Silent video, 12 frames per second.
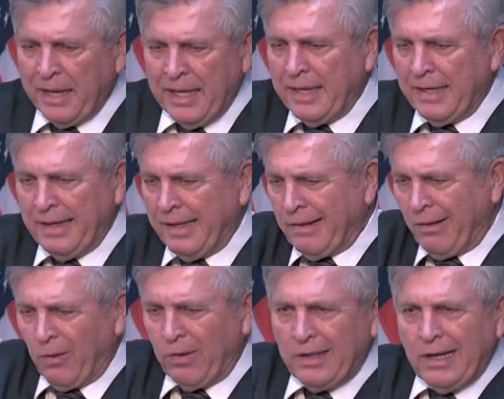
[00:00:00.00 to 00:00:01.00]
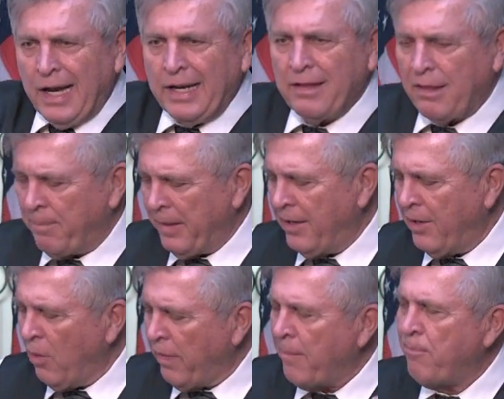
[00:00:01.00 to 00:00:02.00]
and, and the Lord guided the pen. No,
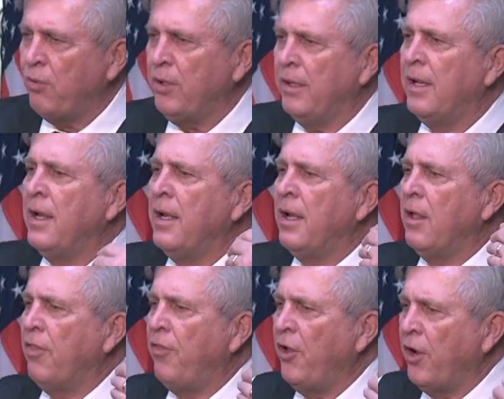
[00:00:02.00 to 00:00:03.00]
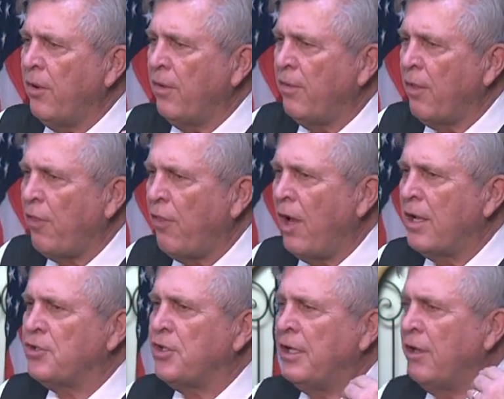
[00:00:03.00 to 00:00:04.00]
they put their, the thoughts
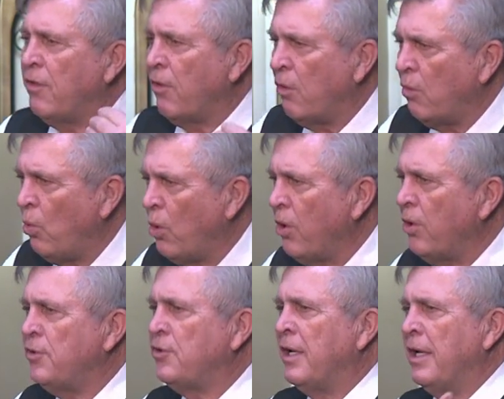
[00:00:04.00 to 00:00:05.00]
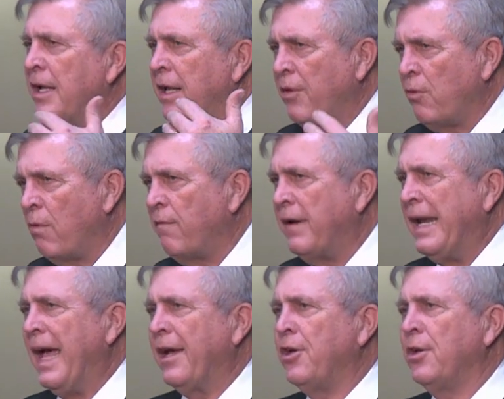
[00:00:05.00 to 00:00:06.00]
into their own words, into their own
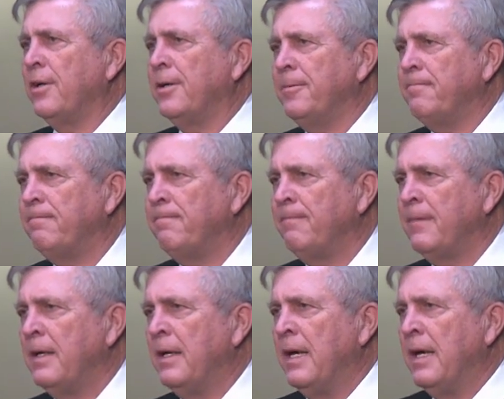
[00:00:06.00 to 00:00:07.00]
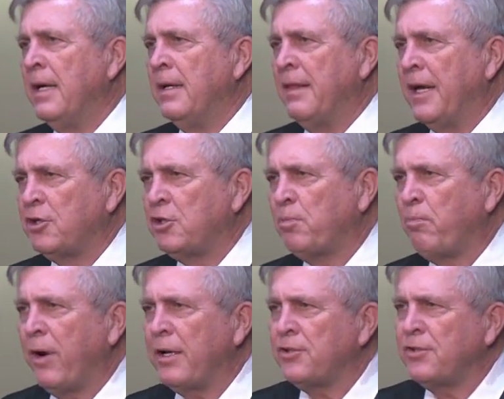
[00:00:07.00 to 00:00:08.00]
vernacular. They
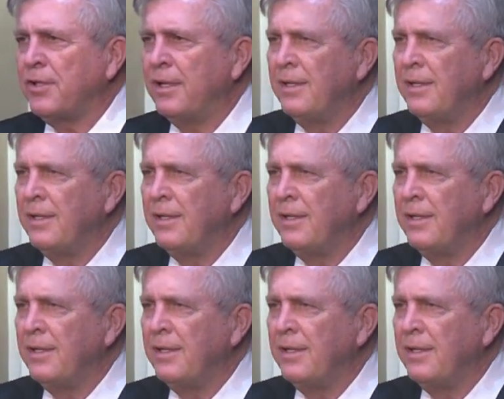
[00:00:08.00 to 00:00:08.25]
expressed